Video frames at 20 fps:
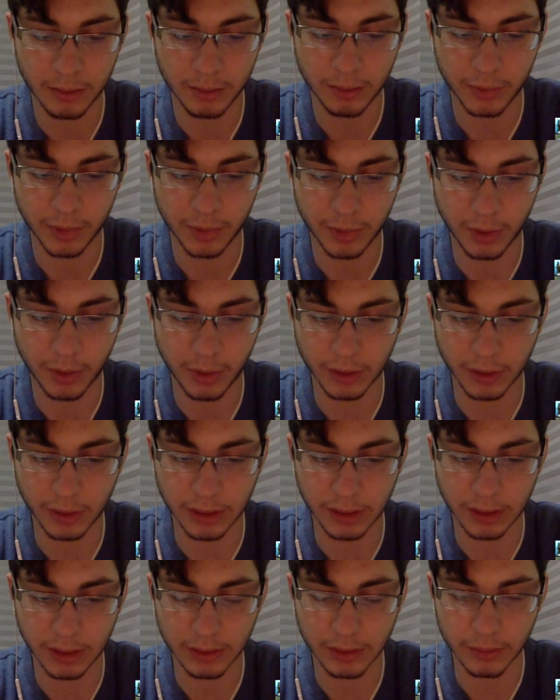But
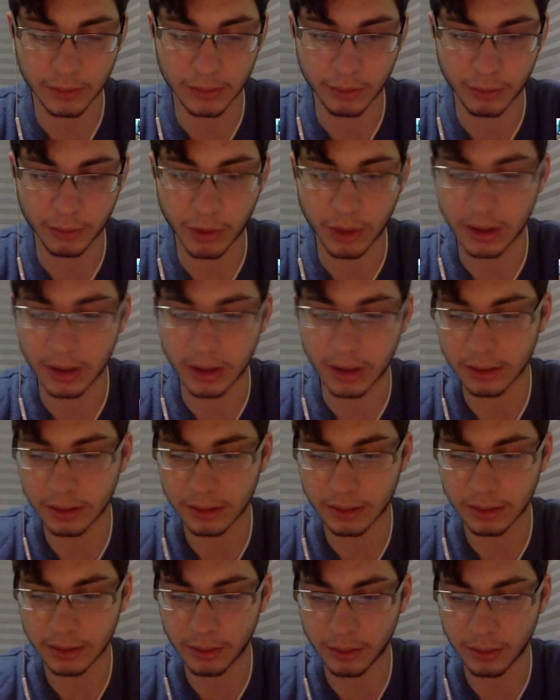we would want
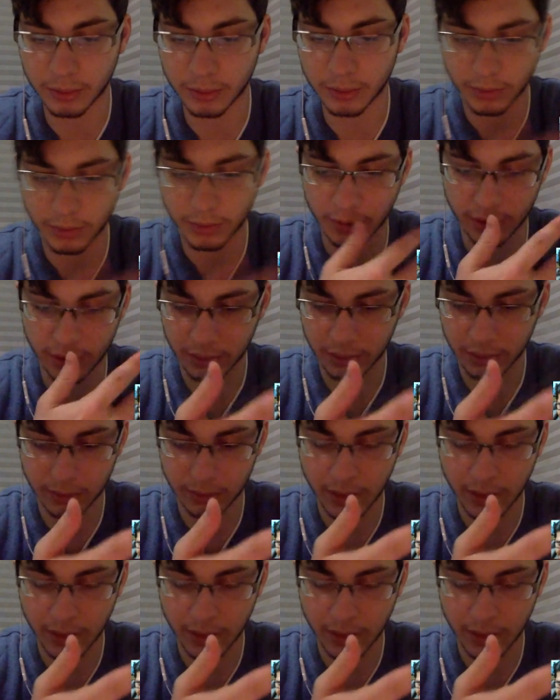to,